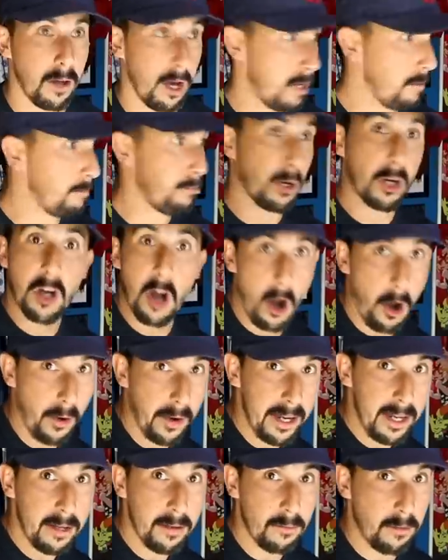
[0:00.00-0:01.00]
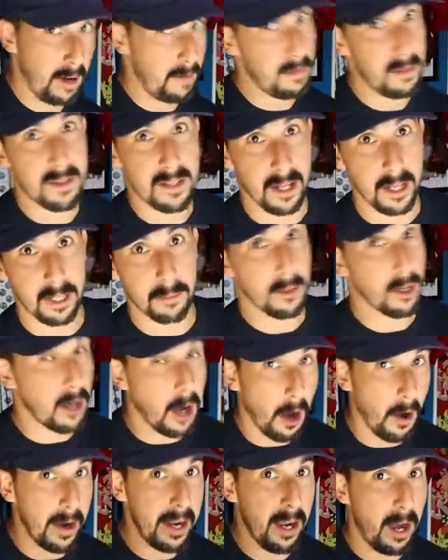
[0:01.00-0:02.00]
On Mercari, where I've been selling
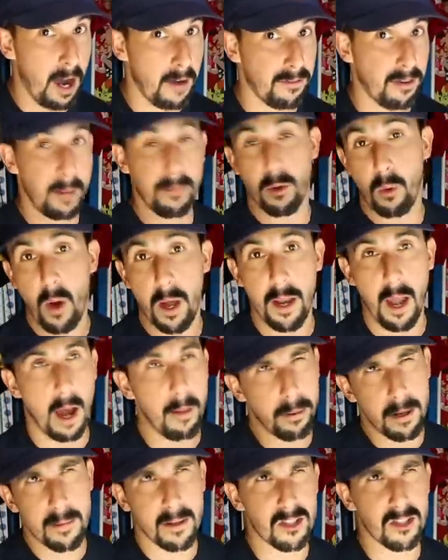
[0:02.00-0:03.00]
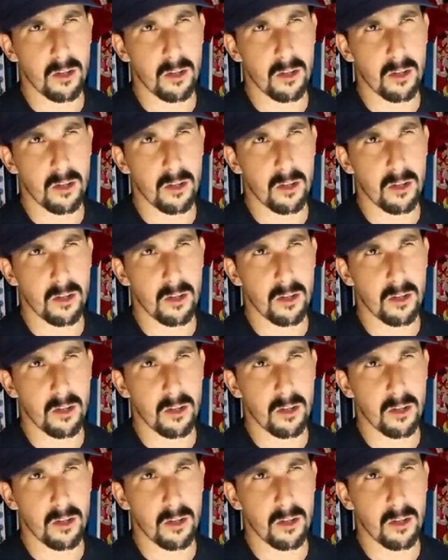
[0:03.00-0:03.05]
Mercari, OfferUp, and whatnot, pretty much